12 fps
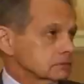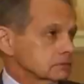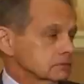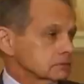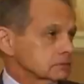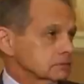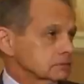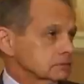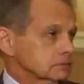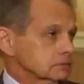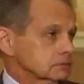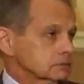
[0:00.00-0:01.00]

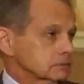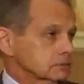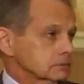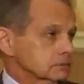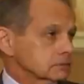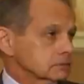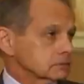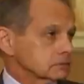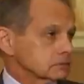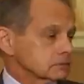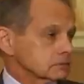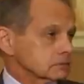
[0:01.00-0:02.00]

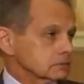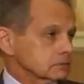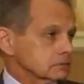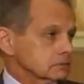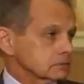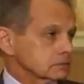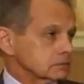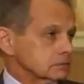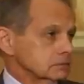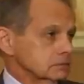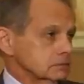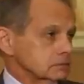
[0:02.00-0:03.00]

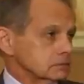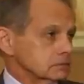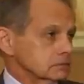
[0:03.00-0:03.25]
(silent)